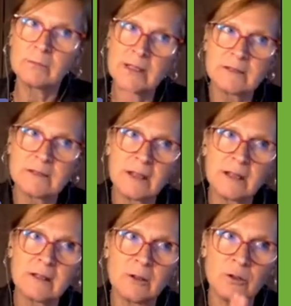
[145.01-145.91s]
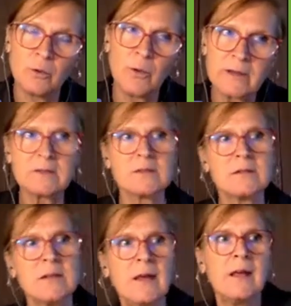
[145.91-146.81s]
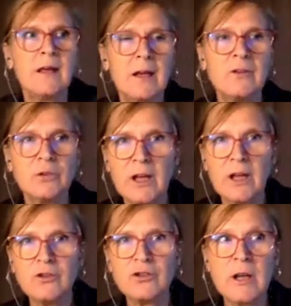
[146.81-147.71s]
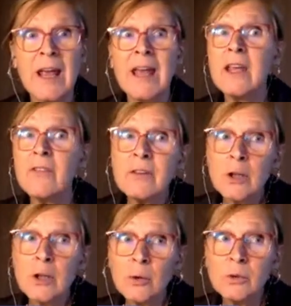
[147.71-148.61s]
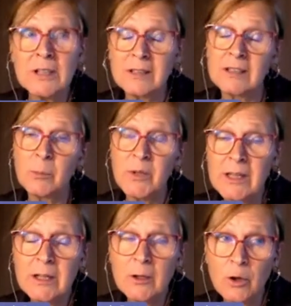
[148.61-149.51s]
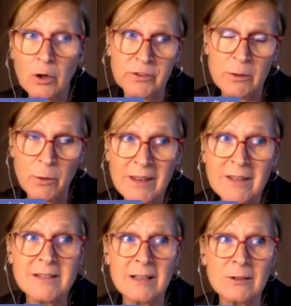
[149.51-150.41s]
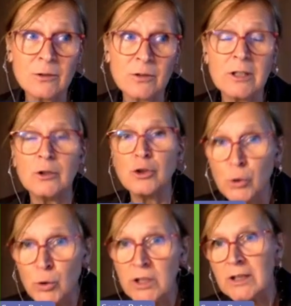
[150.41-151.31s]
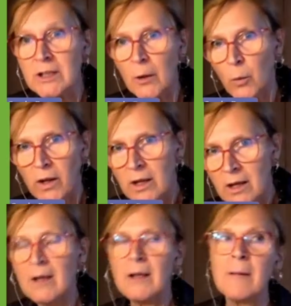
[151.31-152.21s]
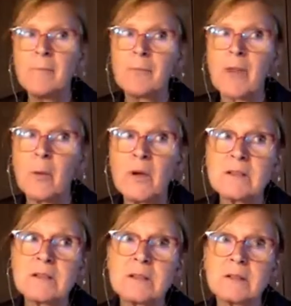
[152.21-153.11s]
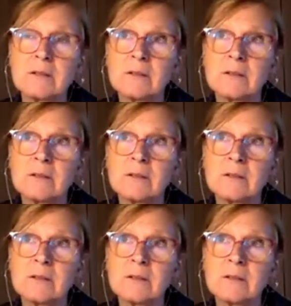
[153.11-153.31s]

let's say, US education, even though that at the beginning of the 20th century, Dewey was